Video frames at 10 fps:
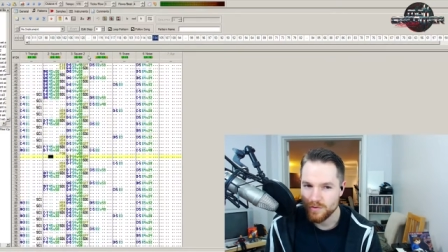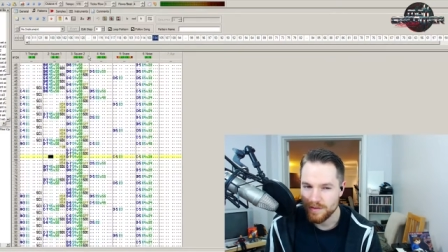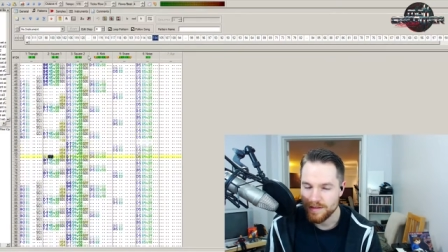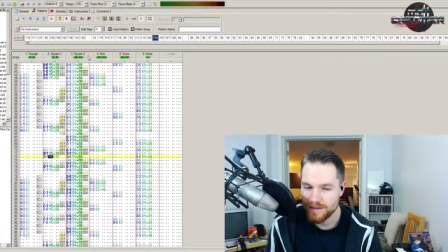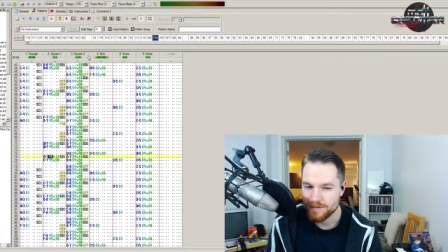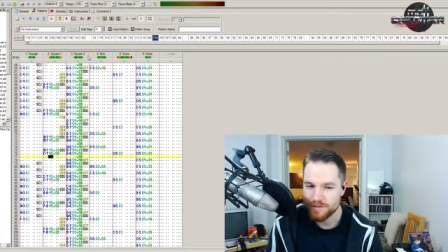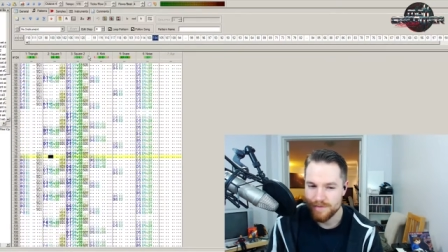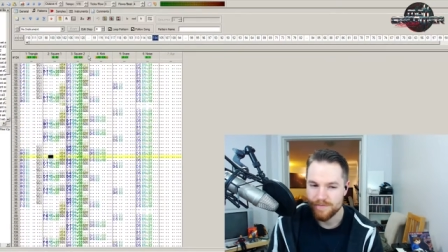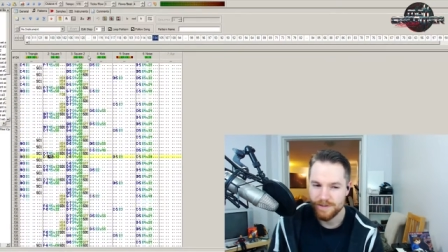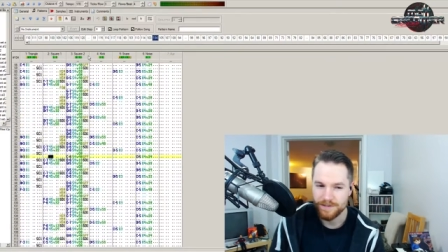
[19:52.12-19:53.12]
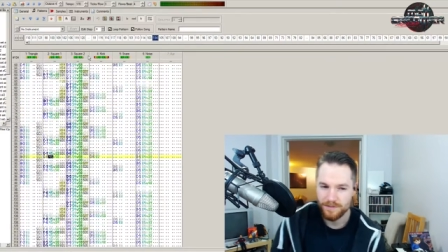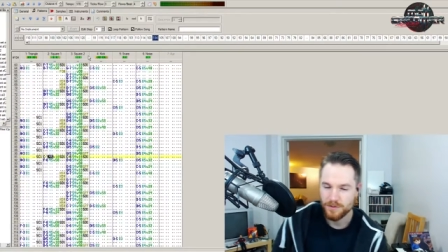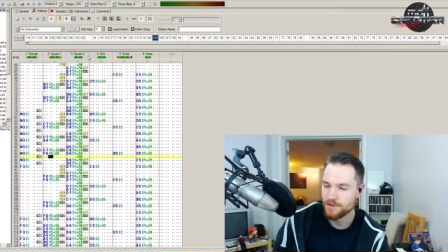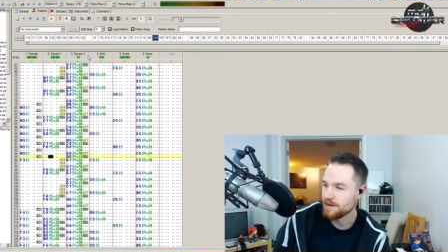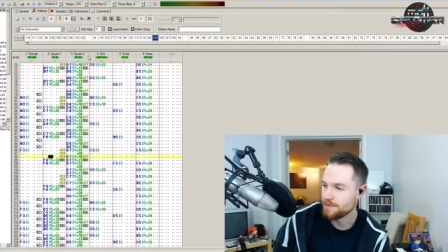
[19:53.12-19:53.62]
uh, drum fills I'm
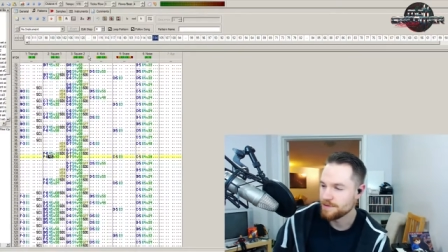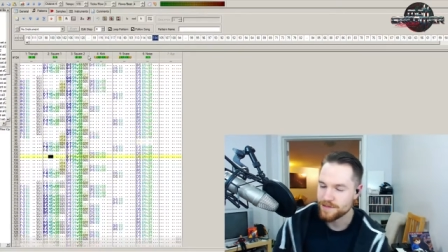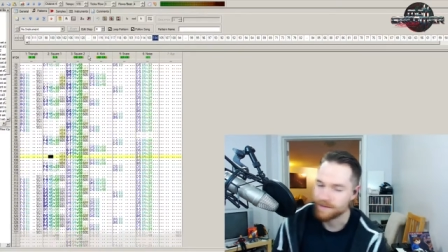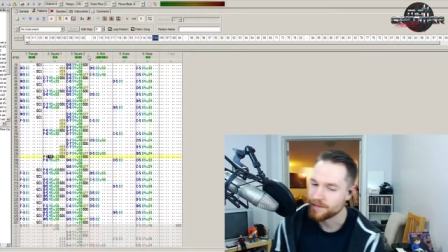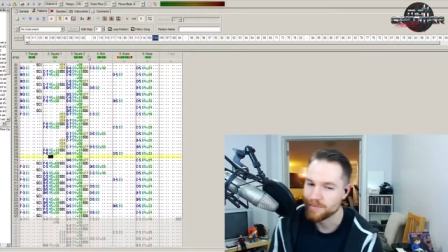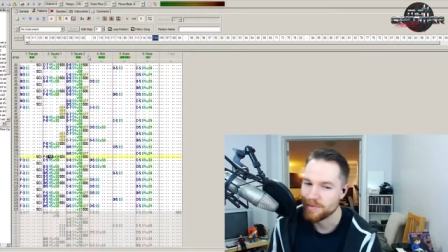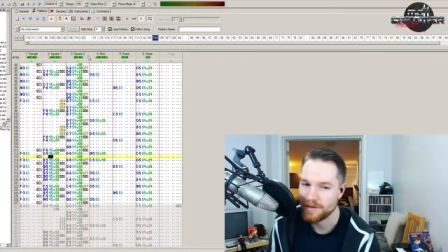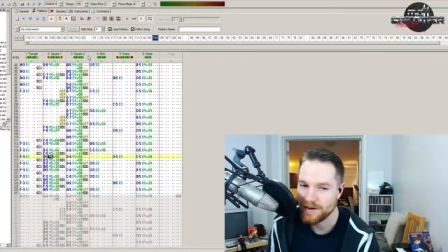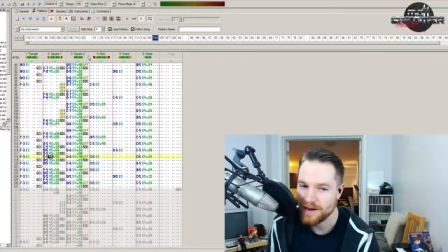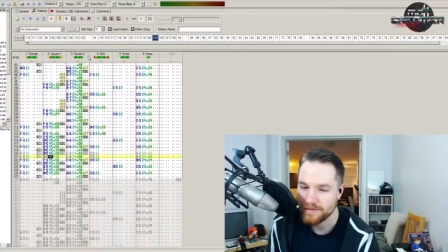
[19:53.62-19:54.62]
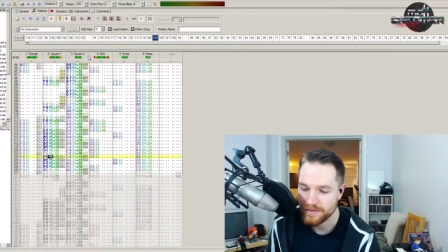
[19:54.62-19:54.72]
doing there, but yeah, couldn't pull it off.